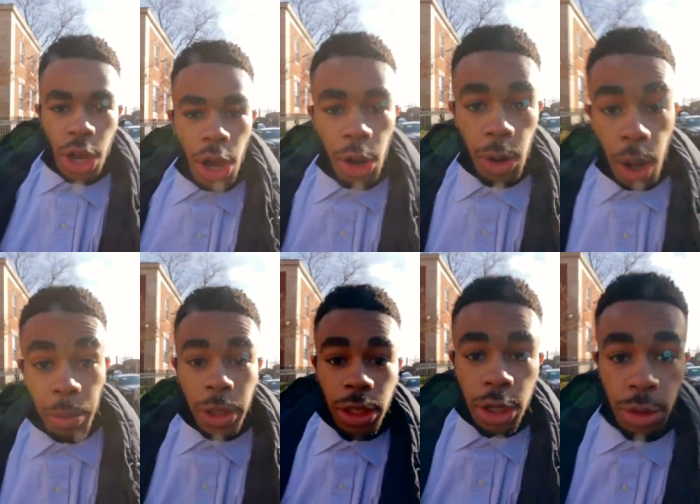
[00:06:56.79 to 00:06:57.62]
So I'm
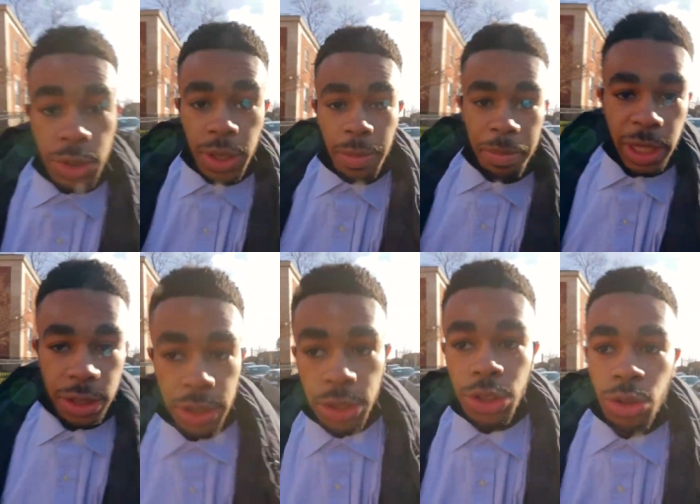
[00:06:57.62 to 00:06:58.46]
gonna go to the
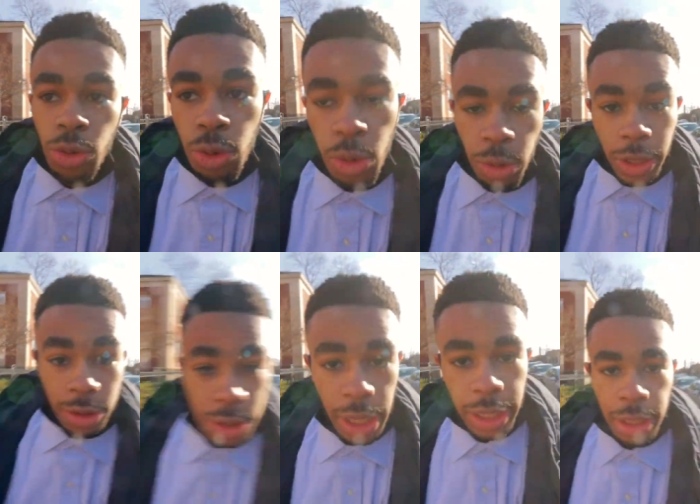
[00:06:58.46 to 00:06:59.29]
business school.
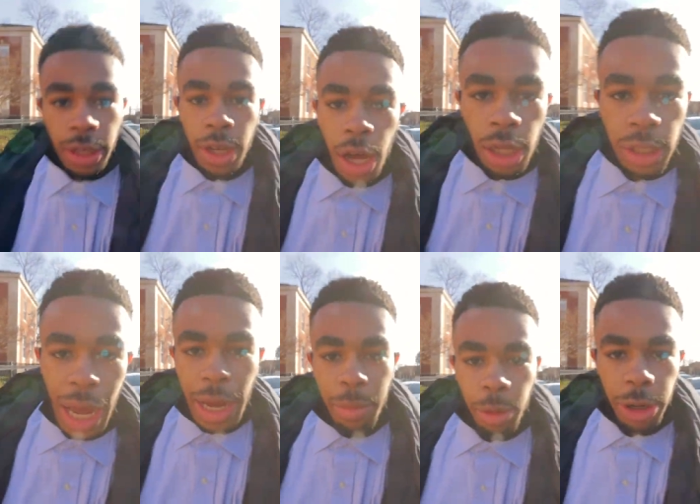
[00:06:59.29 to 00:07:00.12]
There's like a
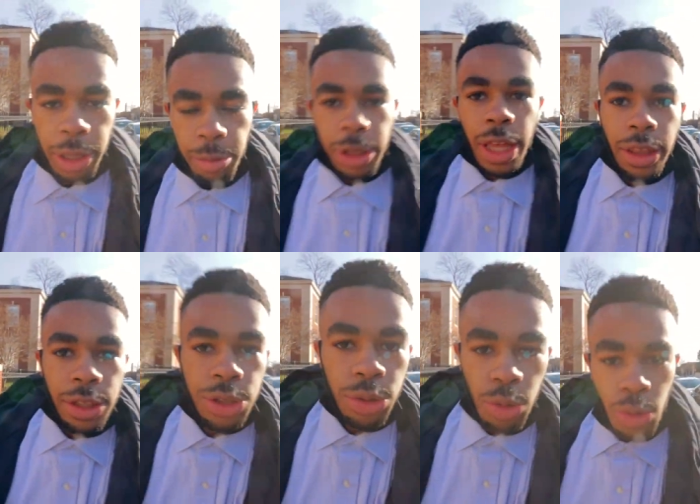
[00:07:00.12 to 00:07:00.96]
library within the
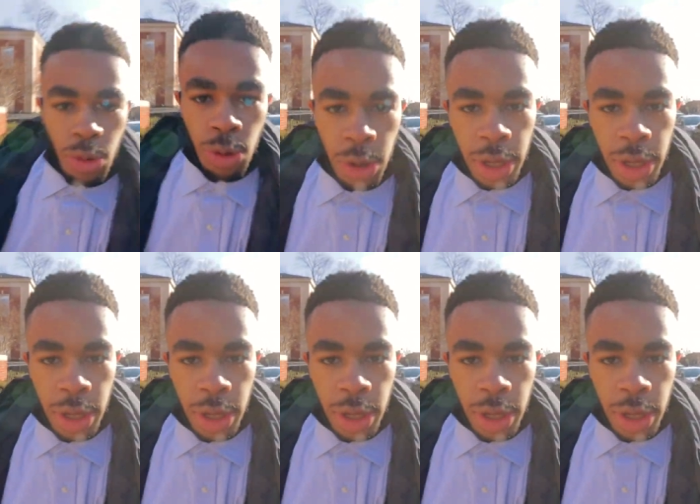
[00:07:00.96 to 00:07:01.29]
school,